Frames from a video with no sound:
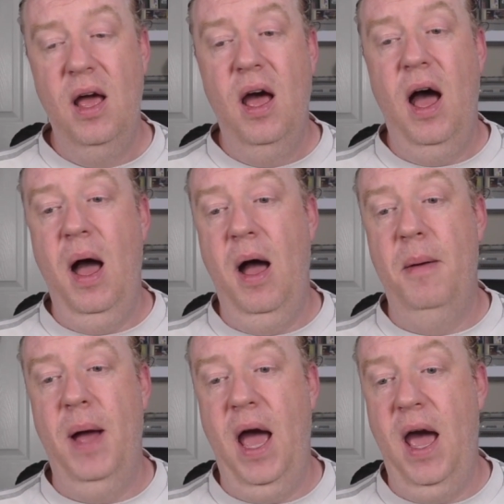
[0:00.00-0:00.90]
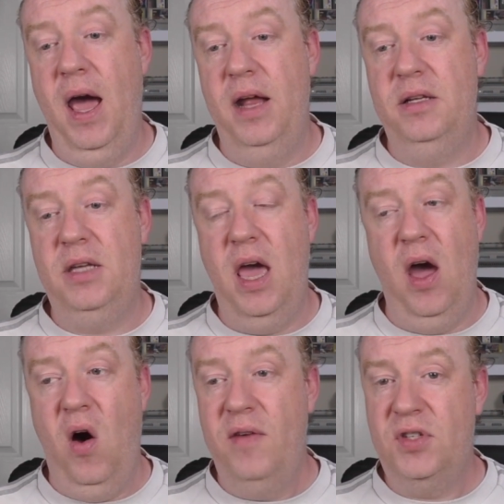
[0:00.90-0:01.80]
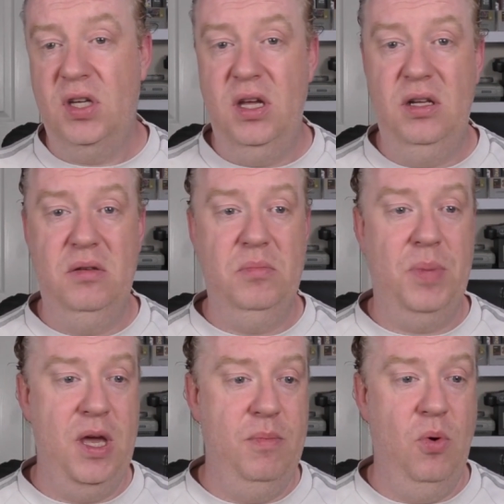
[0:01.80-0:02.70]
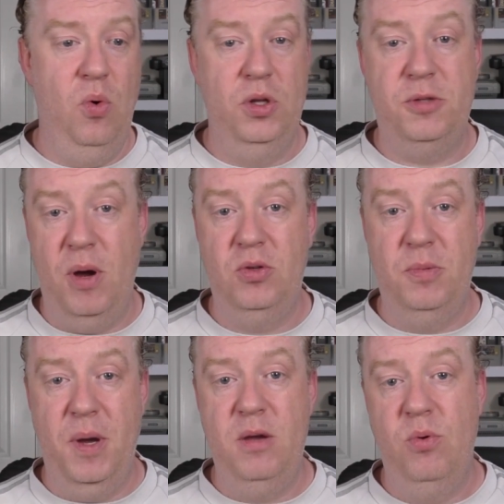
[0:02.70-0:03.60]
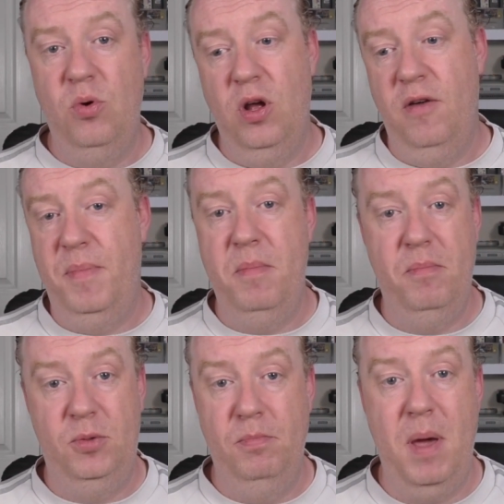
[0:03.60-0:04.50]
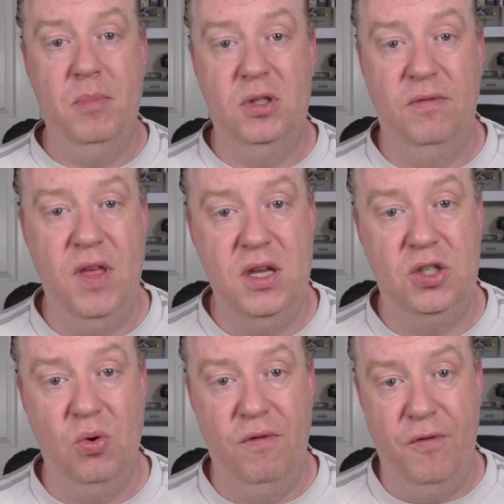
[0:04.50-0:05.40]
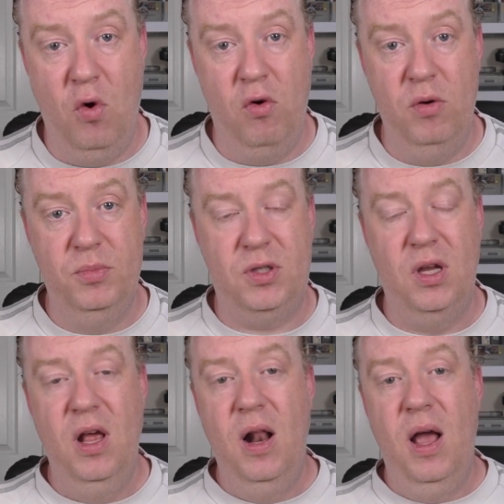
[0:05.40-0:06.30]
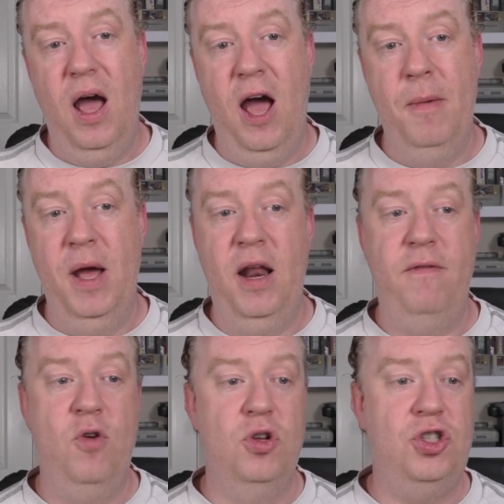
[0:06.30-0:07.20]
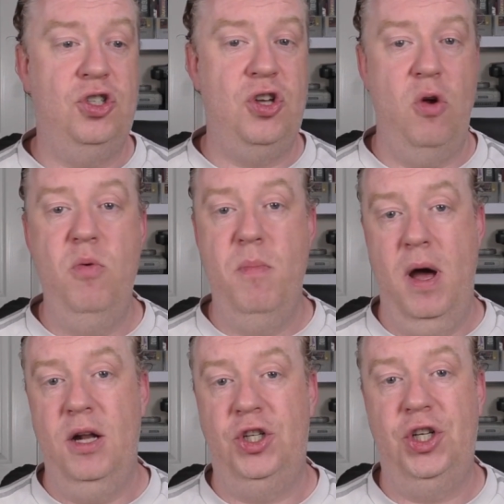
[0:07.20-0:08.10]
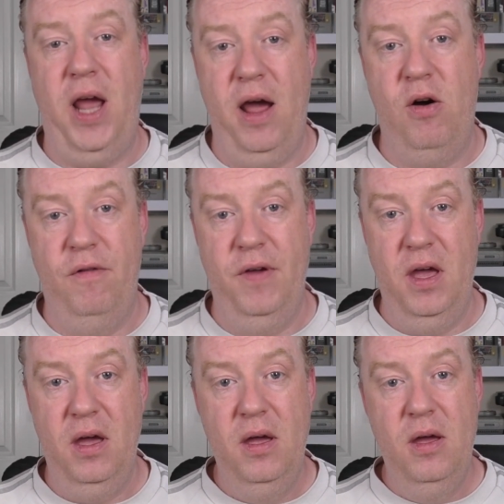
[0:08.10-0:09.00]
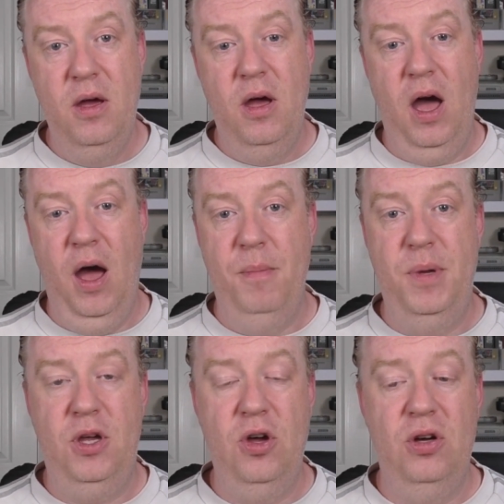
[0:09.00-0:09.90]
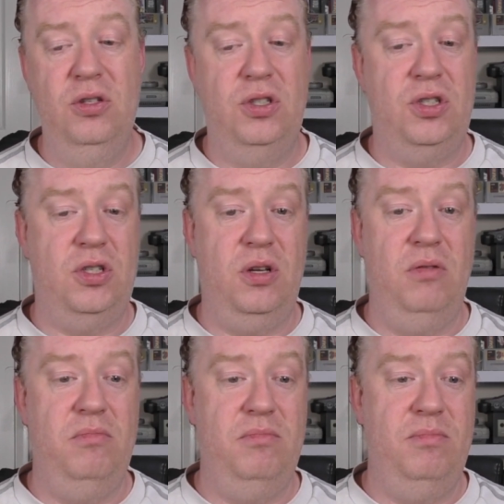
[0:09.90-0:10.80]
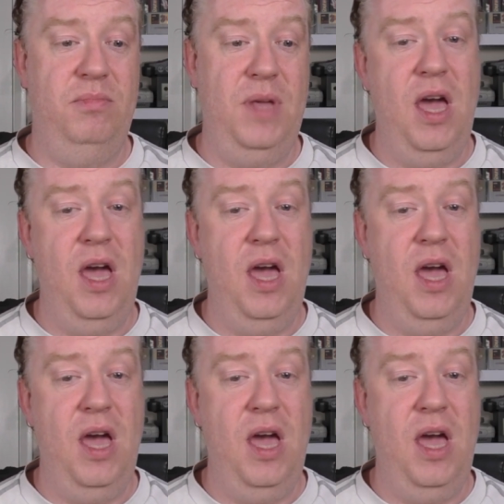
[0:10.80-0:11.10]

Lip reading: And yeah, I've seen people and spoke to people that have been members of these sort of forums, and they've got so much out of it because yeah,